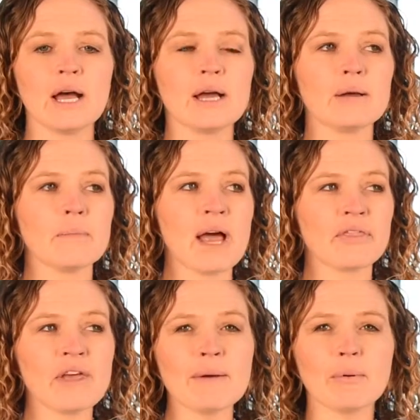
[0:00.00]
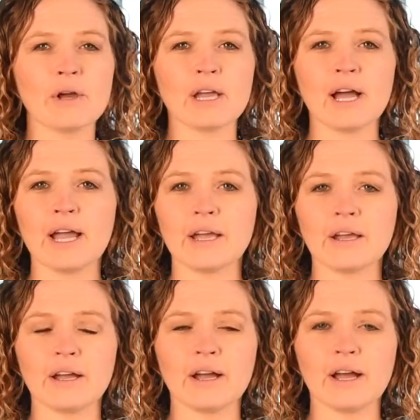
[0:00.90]
At that point,
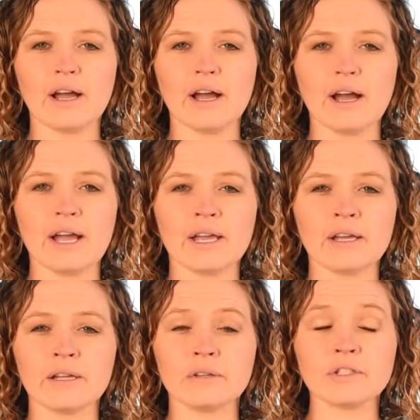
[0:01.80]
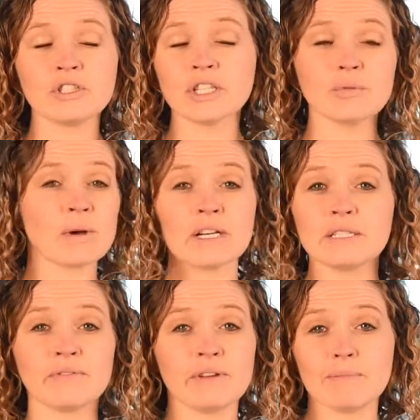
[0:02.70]
I just wanted
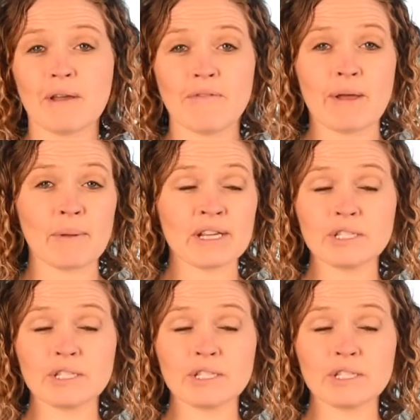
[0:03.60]
to feed my family.